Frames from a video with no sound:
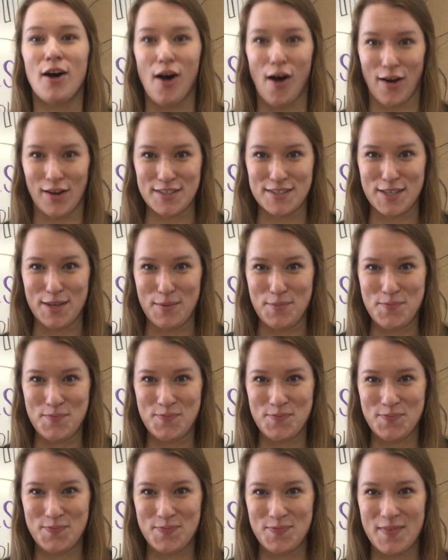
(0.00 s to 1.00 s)
Awesome.
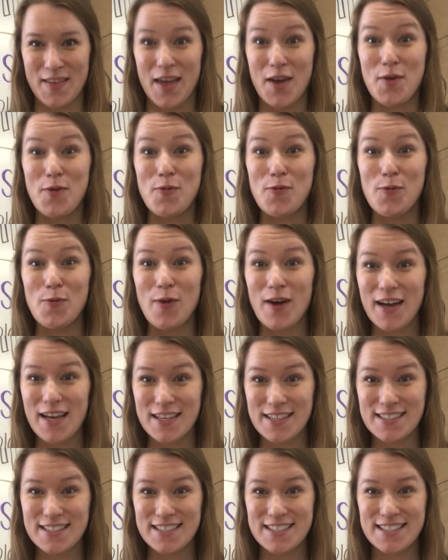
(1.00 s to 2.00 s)

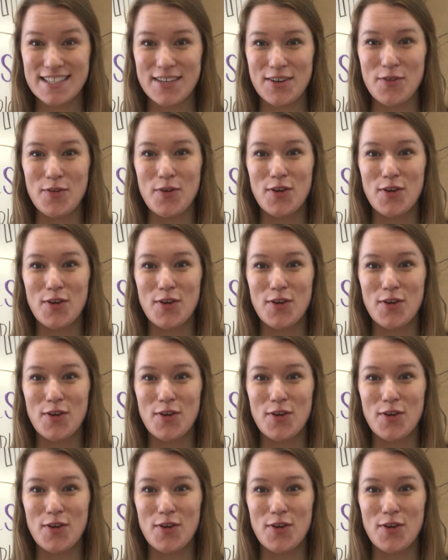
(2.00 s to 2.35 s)
Once